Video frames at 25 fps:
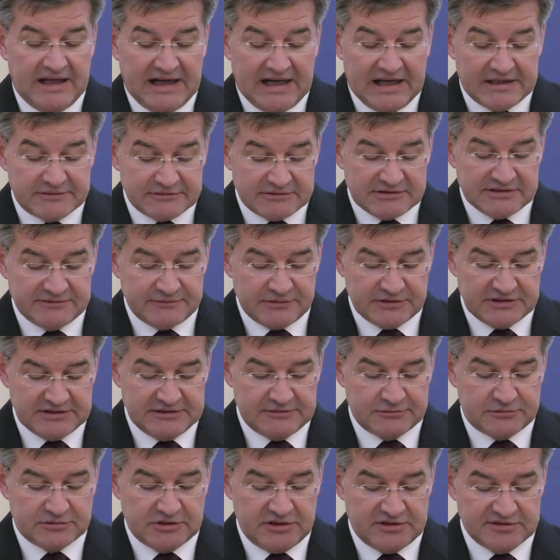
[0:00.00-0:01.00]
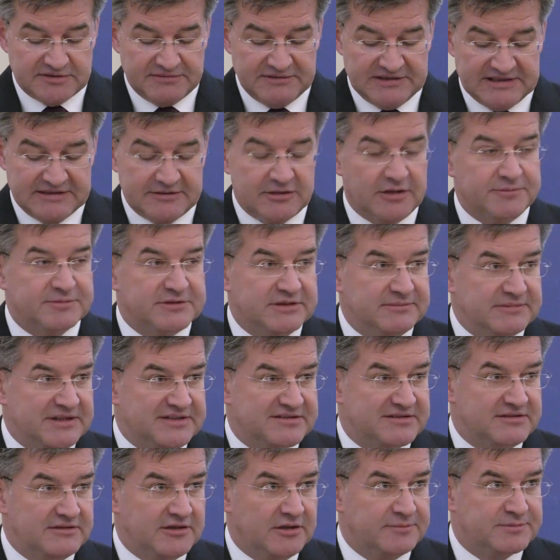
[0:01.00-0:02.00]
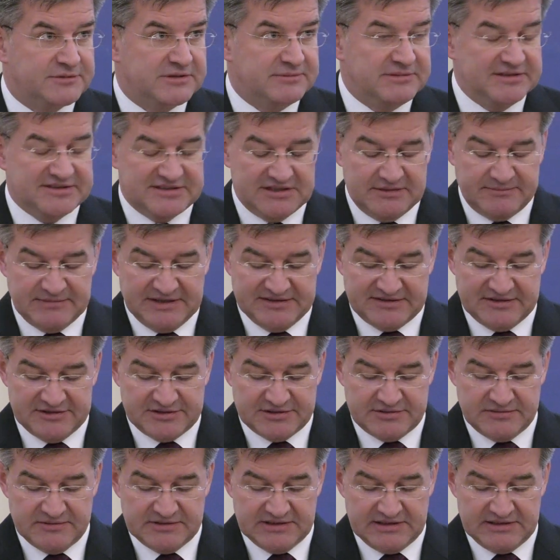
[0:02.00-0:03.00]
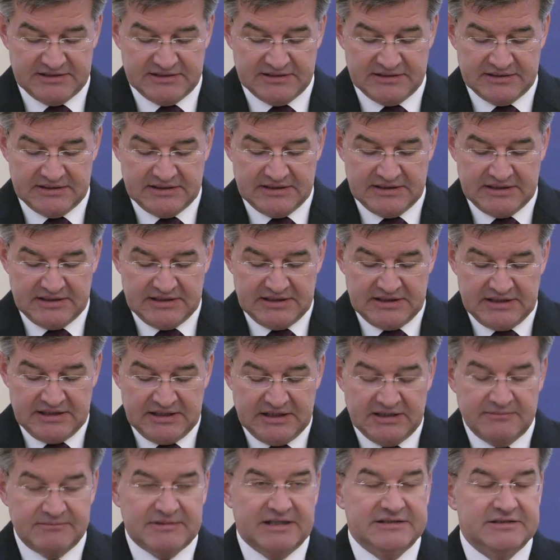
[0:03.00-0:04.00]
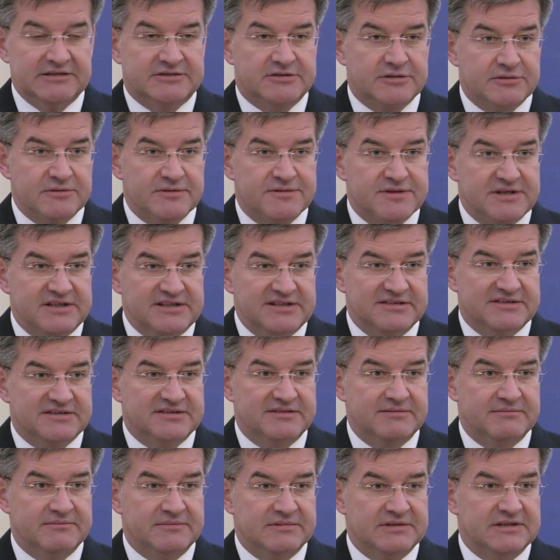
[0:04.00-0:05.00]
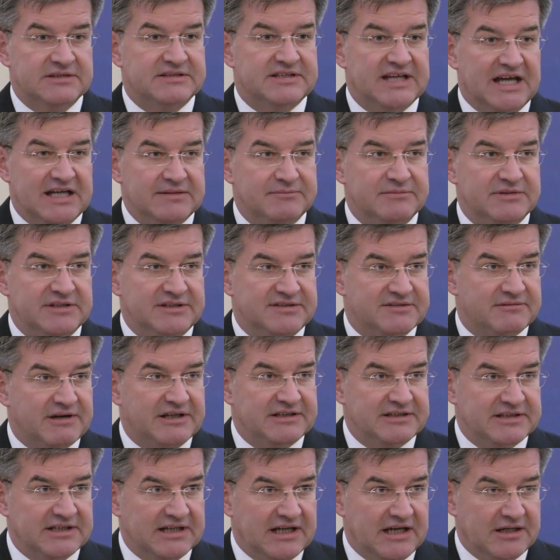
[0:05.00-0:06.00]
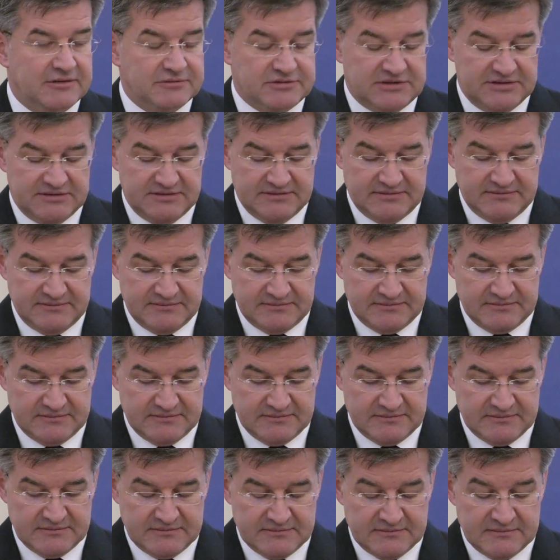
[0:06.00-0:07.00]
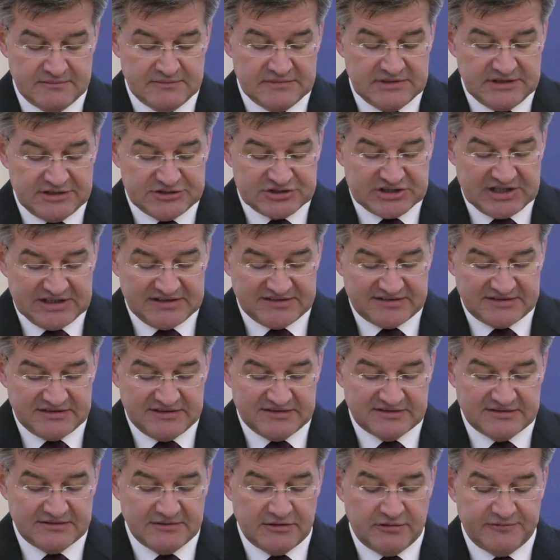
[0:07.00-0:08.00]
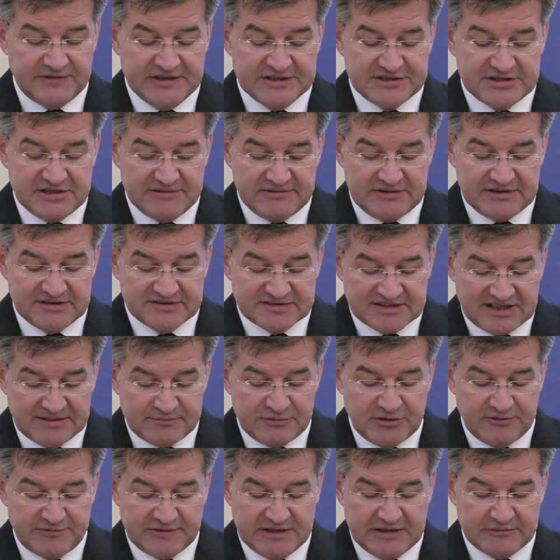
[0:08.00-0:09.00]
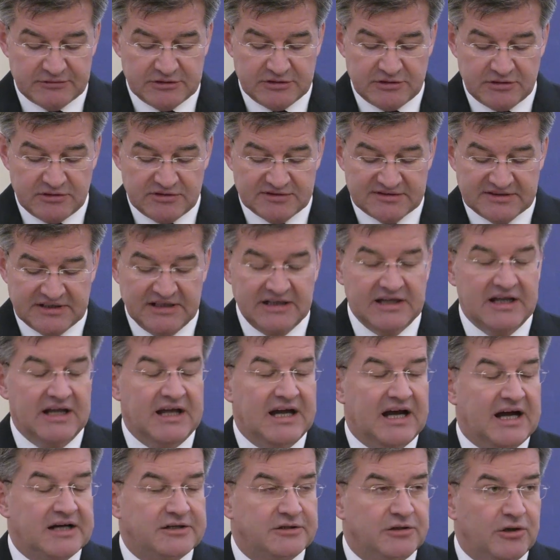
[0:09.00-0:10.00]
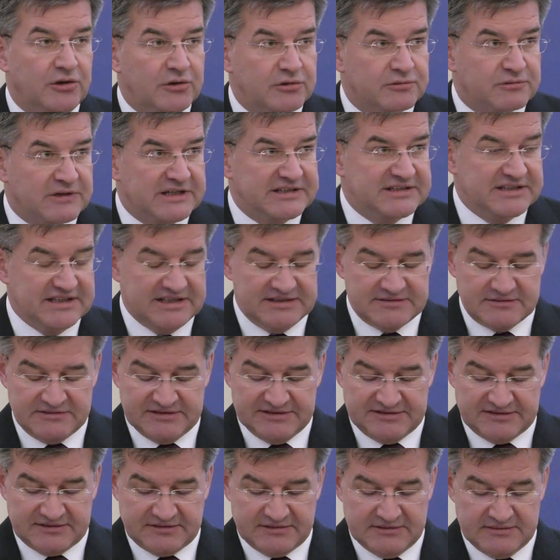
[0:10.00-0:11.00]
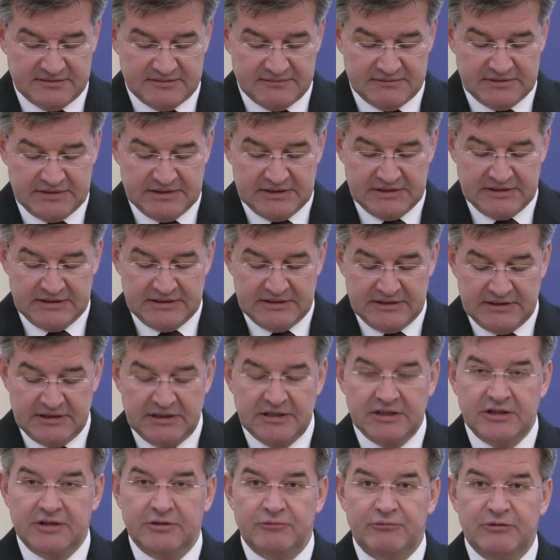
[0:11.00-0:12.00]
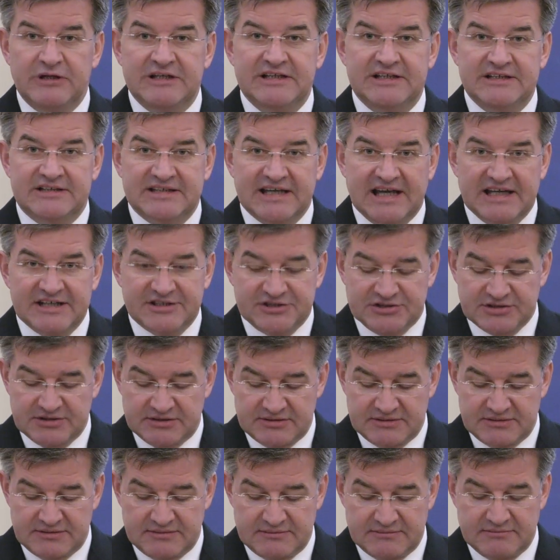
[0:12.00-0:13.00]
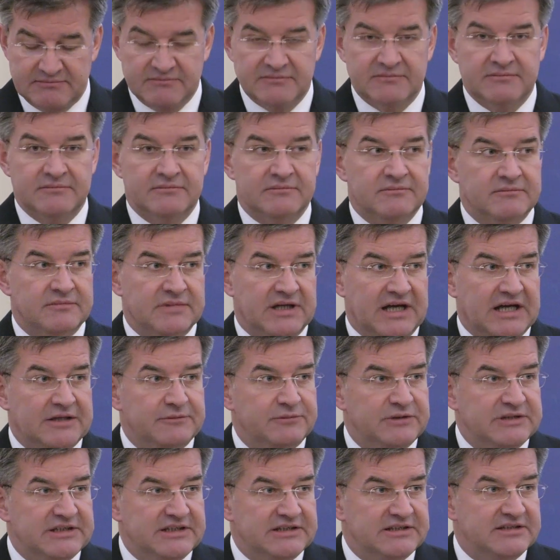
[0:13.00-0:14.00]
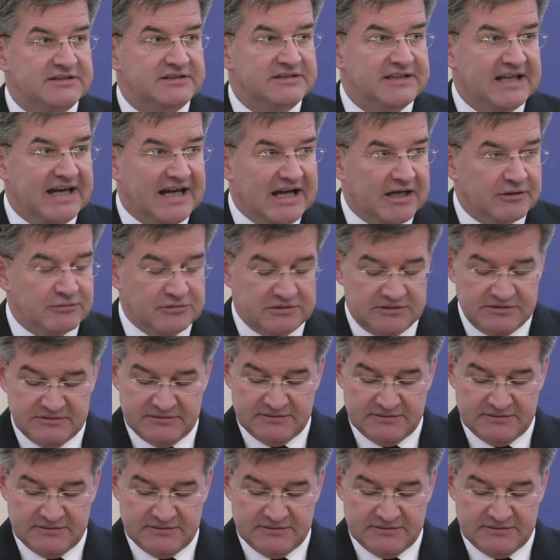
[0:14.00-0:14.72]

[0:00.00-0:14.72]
I really wanted to close with an optimistic message today, but the truth is the time is running out. The chances of achieving some of our goals are already at risk. We need action, and we need it now.